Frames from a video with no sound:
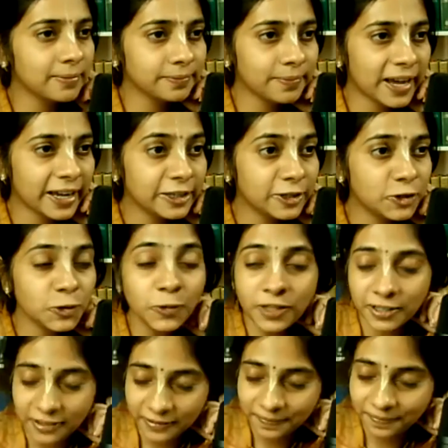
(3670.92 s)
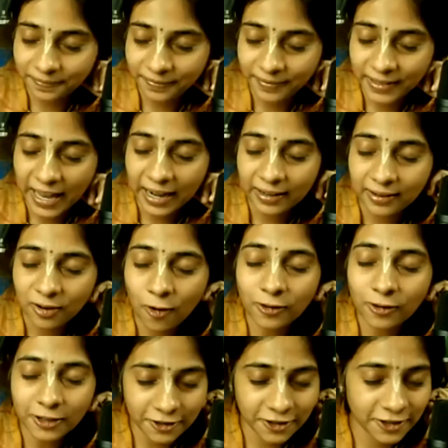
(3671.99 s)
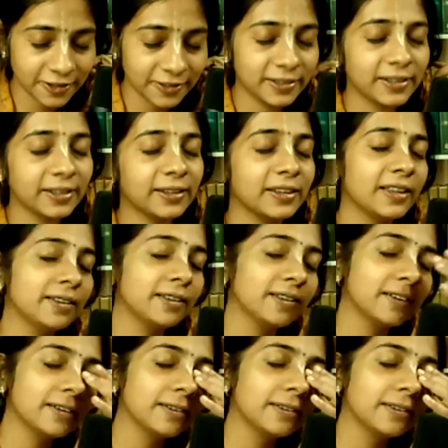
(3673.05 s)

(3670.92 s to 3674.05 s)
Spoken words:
my junior at college in